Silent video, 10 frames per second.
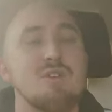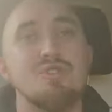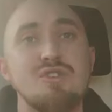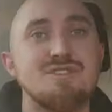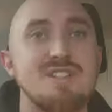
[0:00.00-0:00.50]

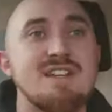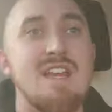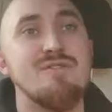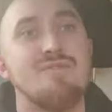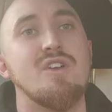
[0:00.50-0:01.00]
someone using
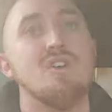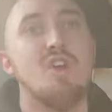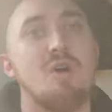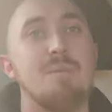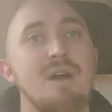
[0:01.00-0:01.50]
an infinite
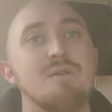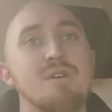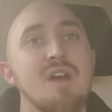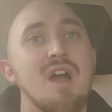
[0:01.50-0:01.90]
combo.